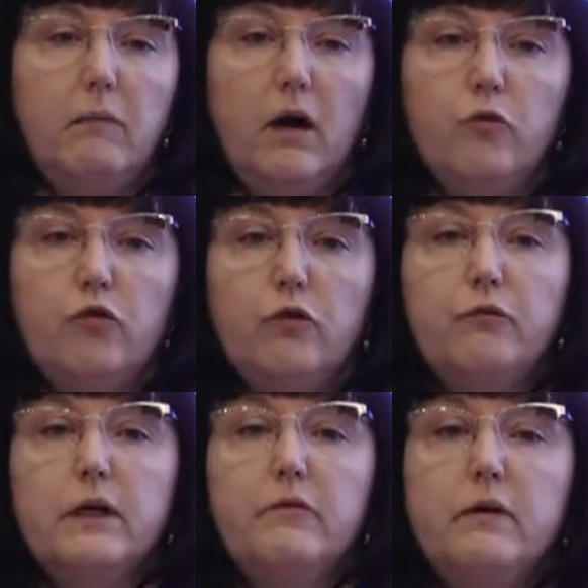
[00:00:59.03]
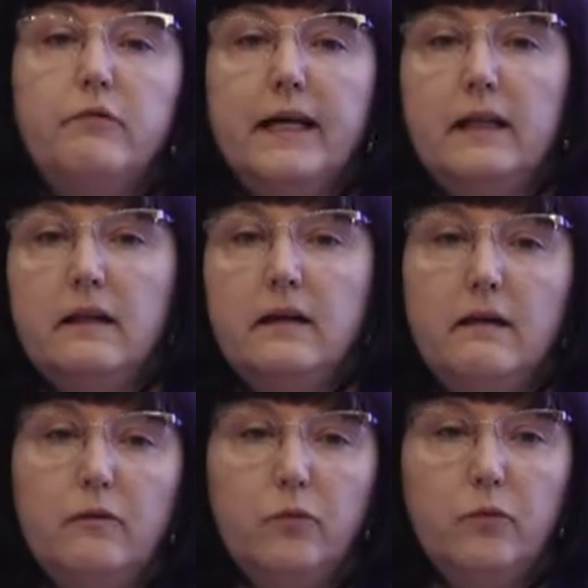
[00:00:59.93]
mouth of River
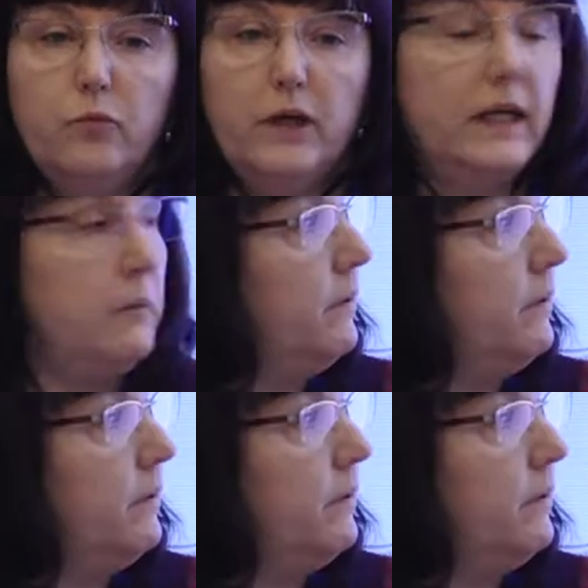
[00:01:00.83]
Venta where they